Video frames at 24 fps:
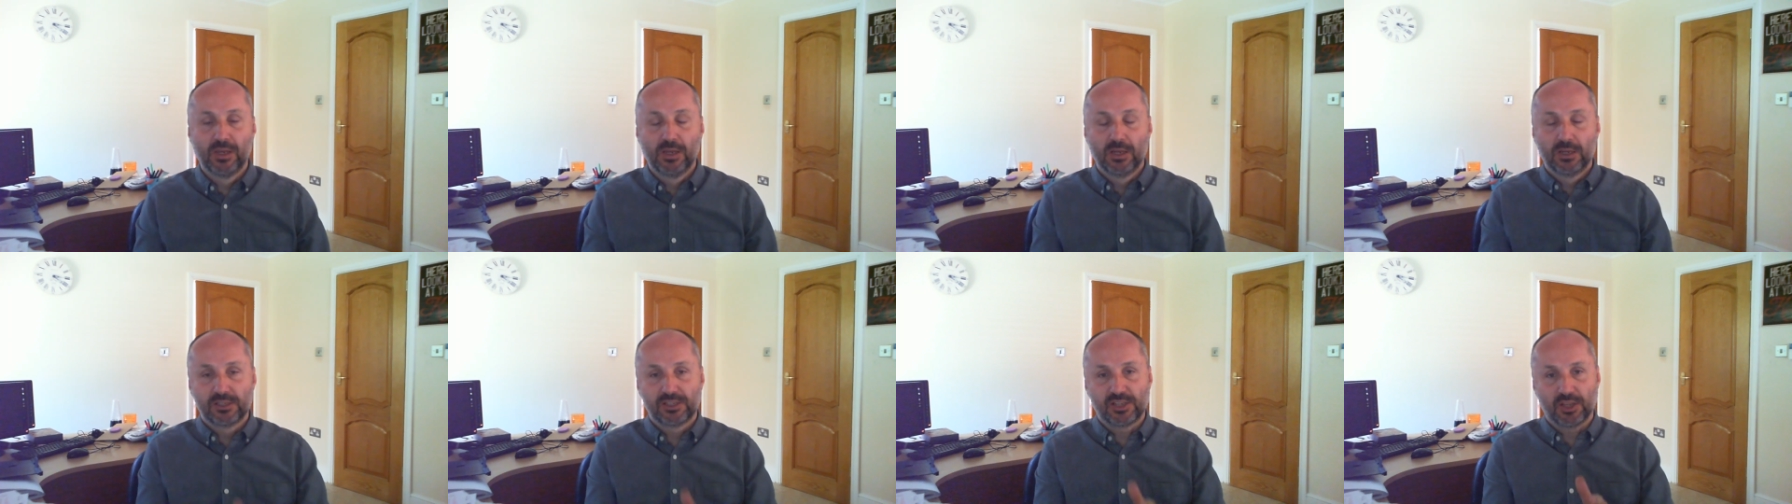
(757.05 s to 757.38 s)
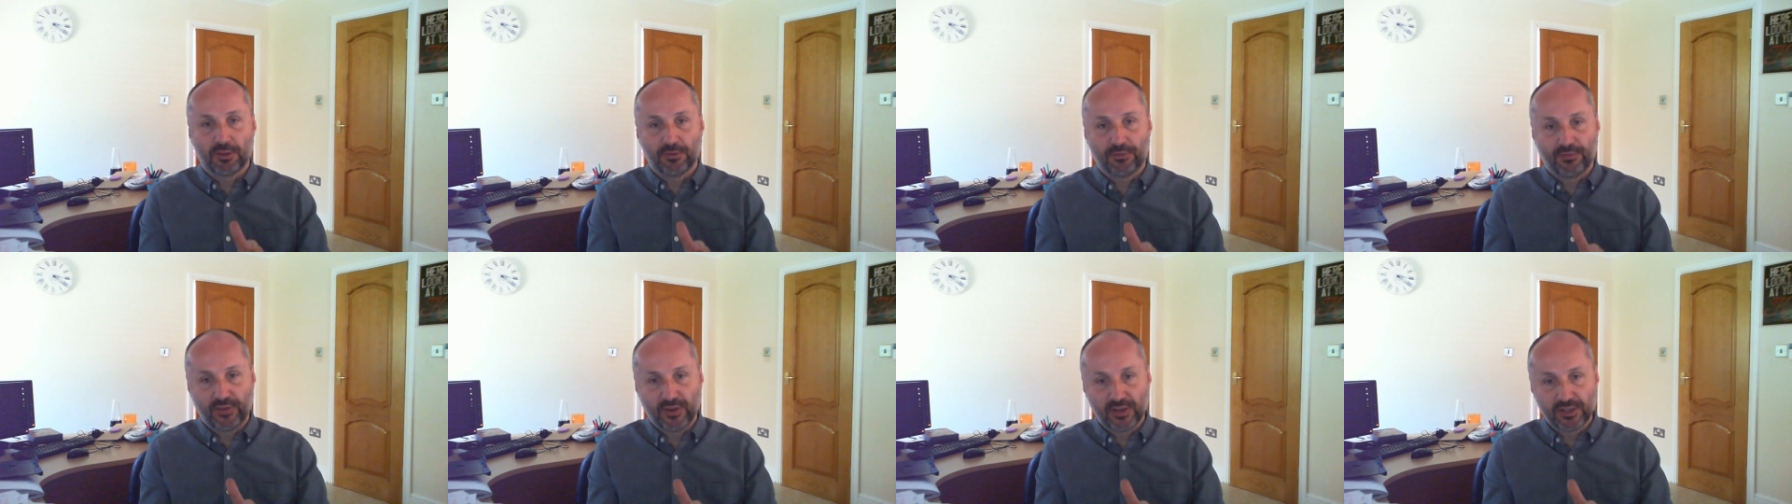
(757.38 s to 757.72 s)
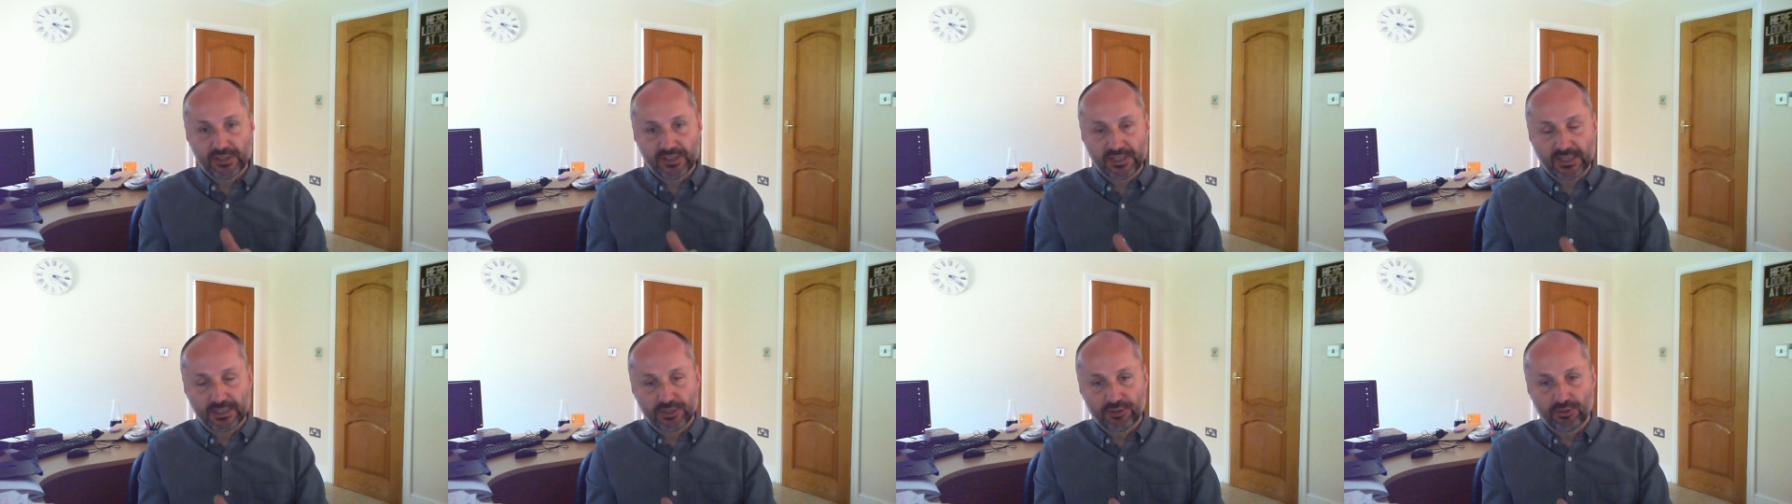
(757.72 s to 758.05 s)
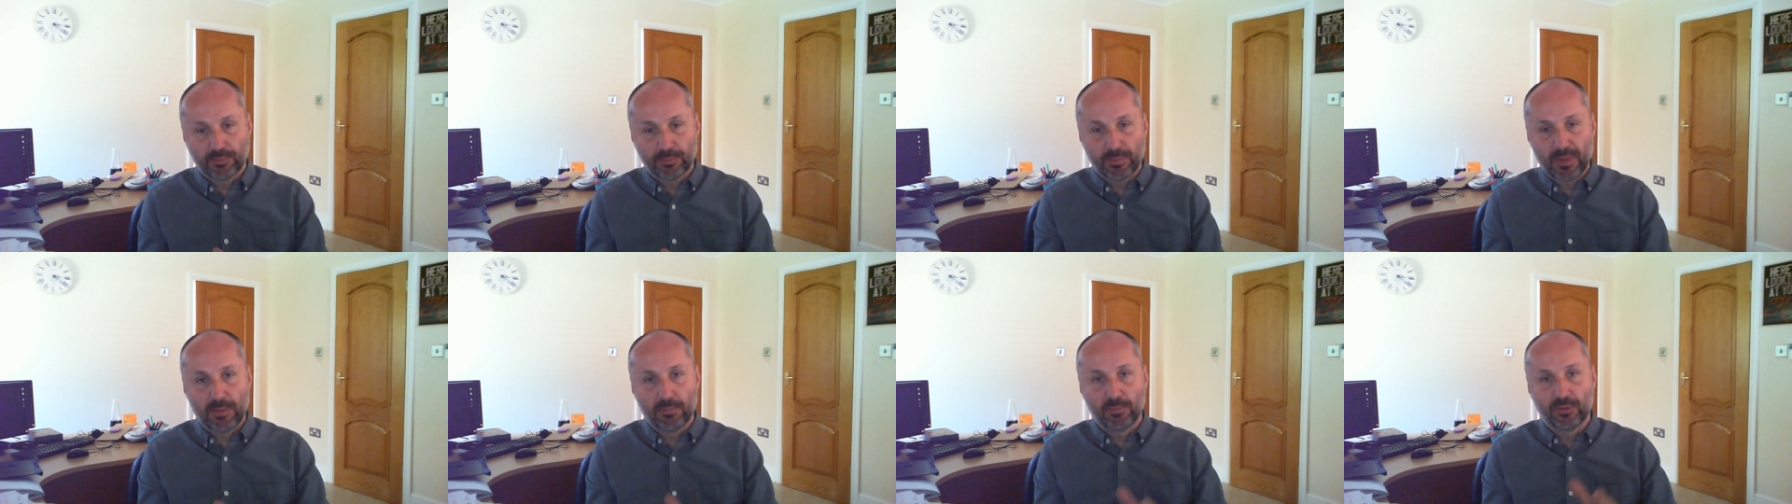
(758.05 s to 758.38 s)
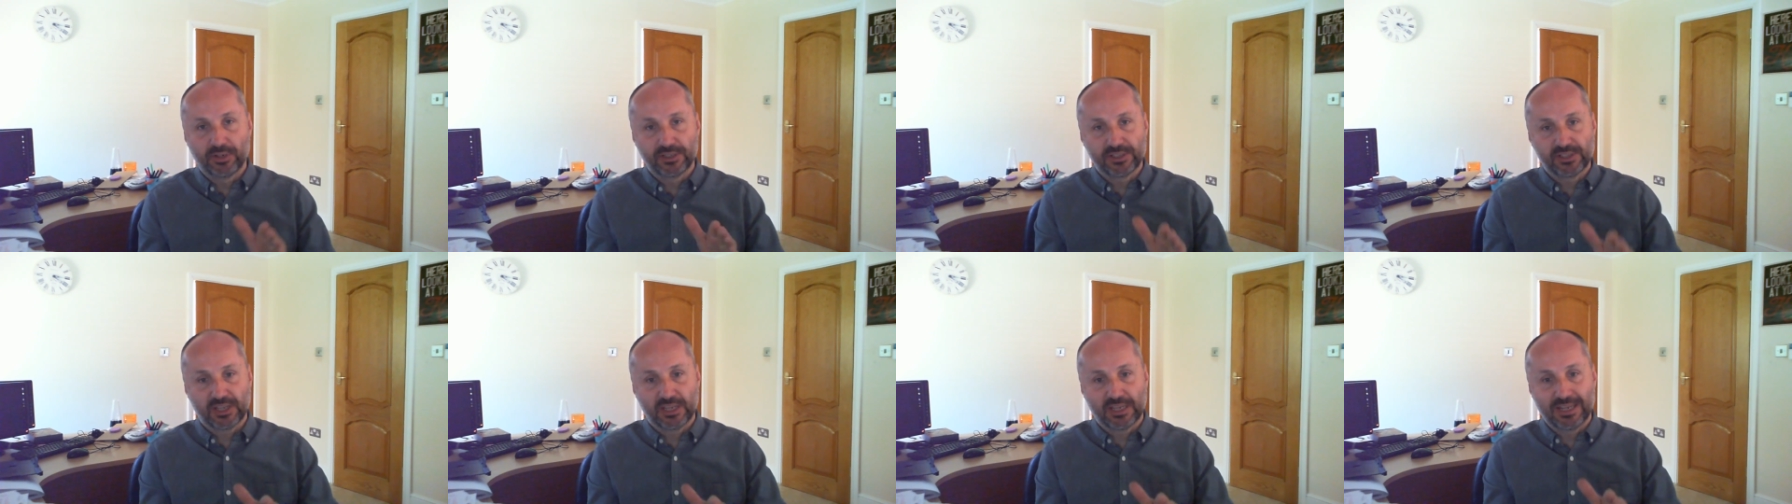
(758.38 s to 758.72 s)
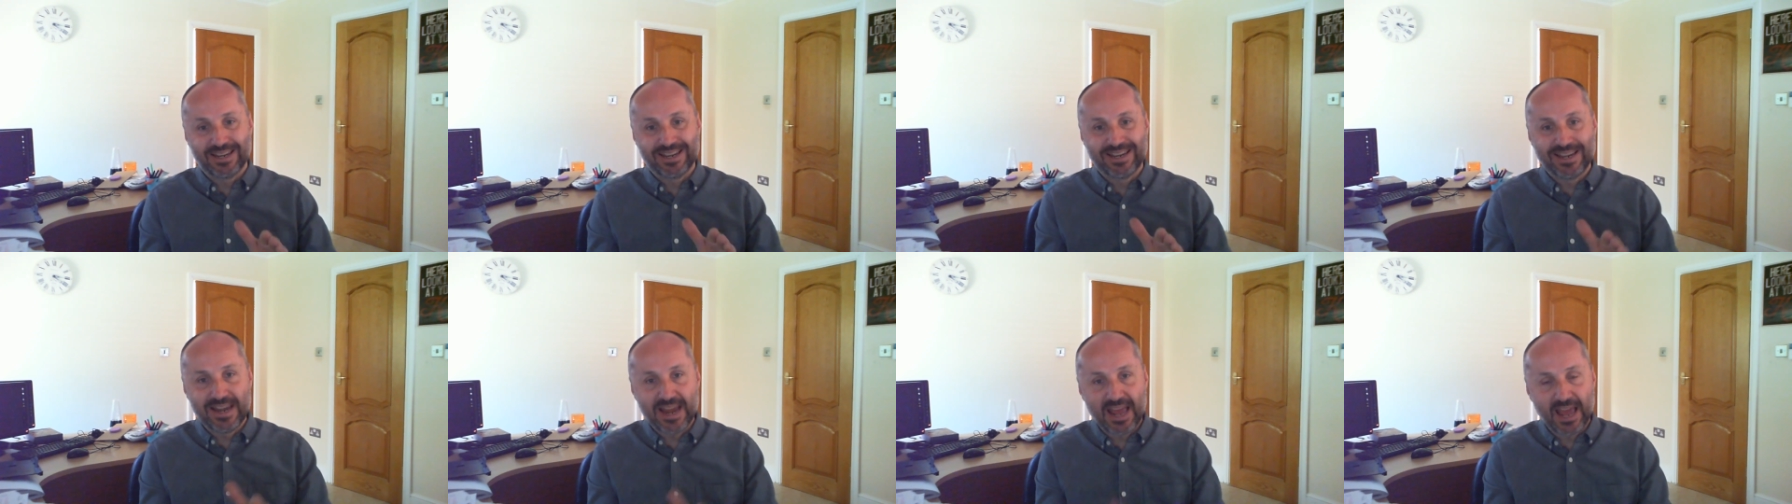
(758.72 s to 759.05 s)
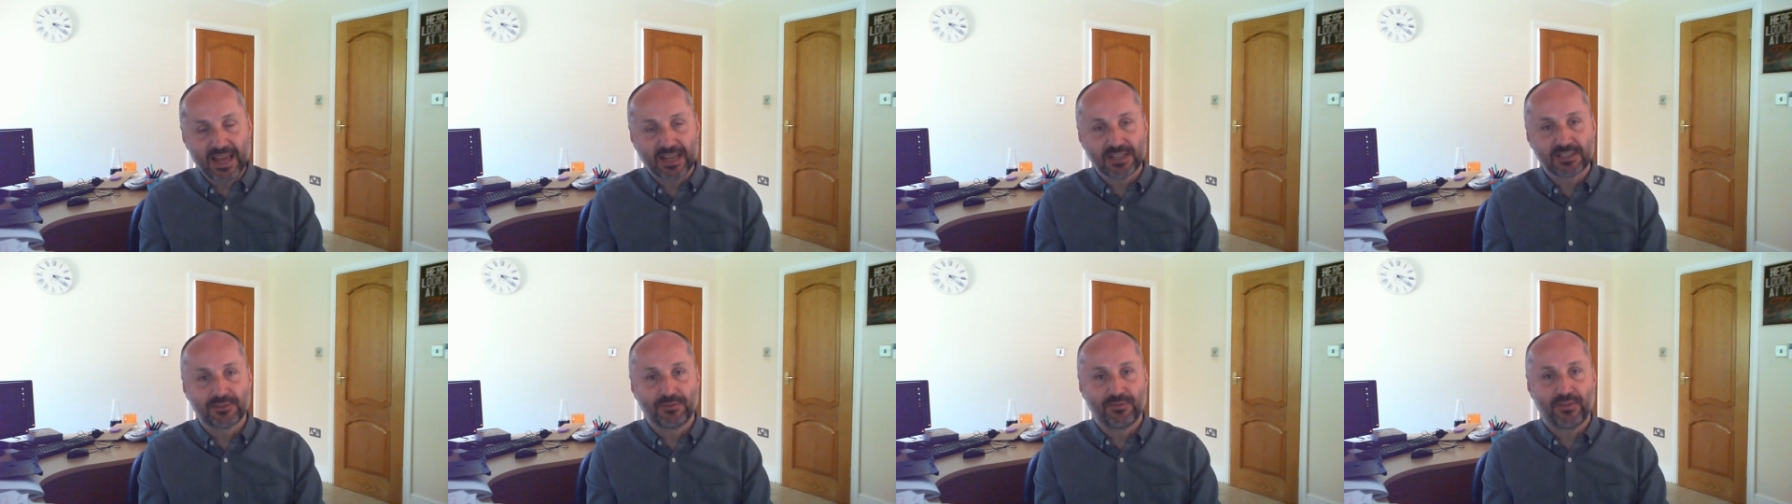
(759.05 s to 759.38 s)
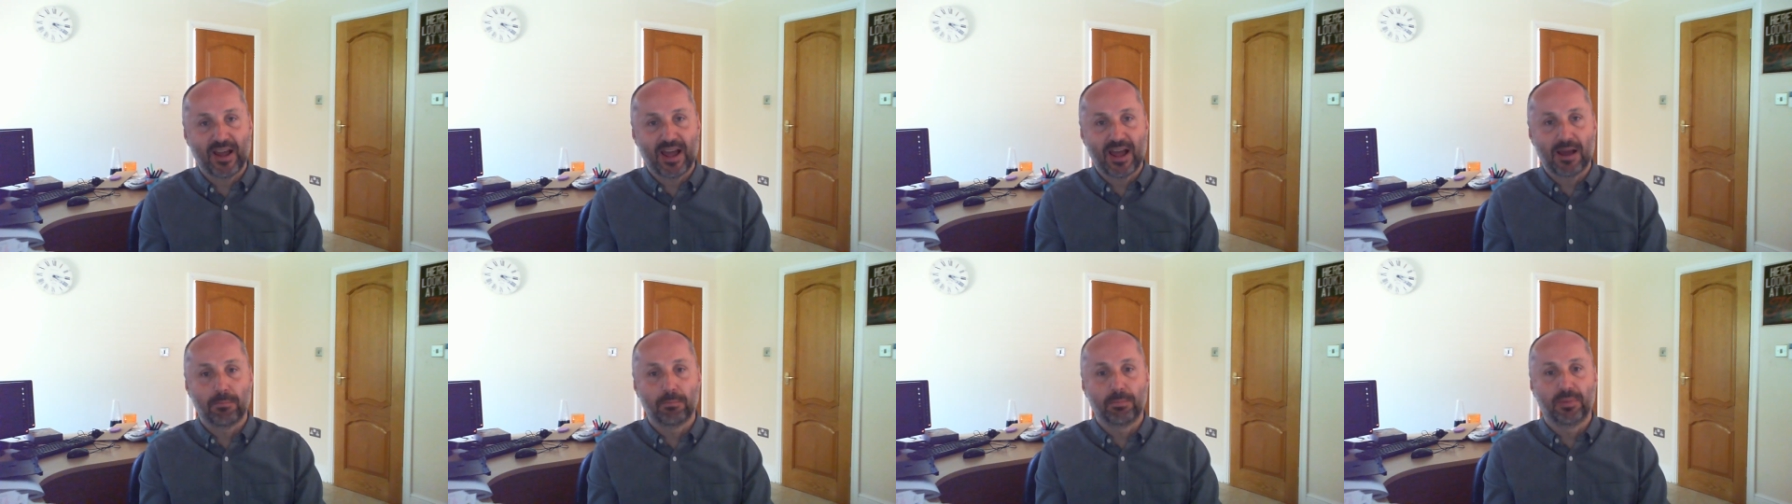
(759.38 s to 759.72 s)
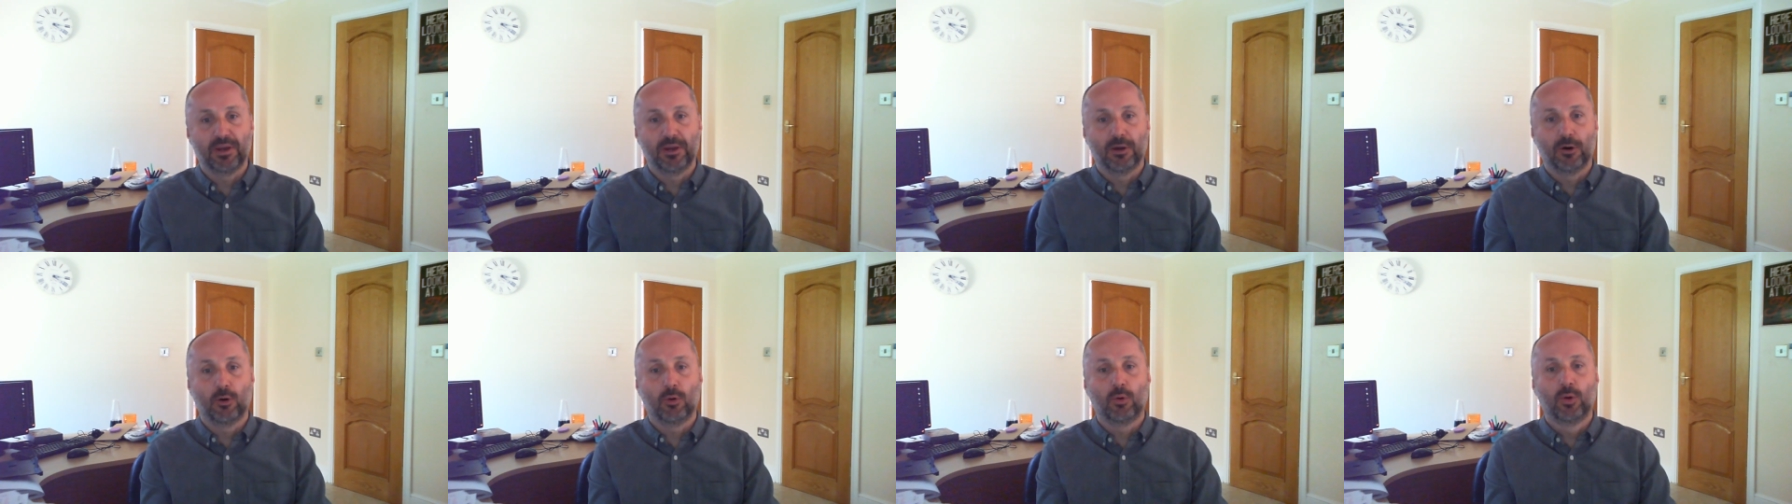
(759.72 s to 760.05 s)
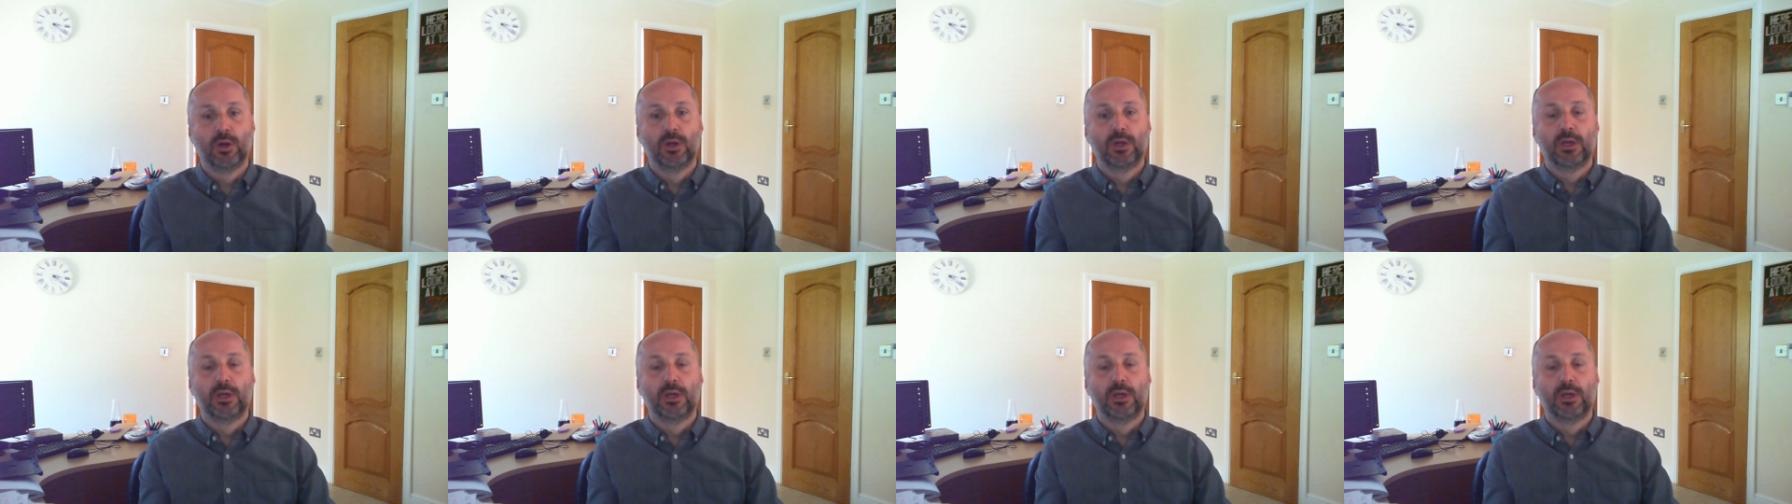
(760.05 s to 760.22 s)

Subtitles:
So the first thing to remember is that your next VAT bill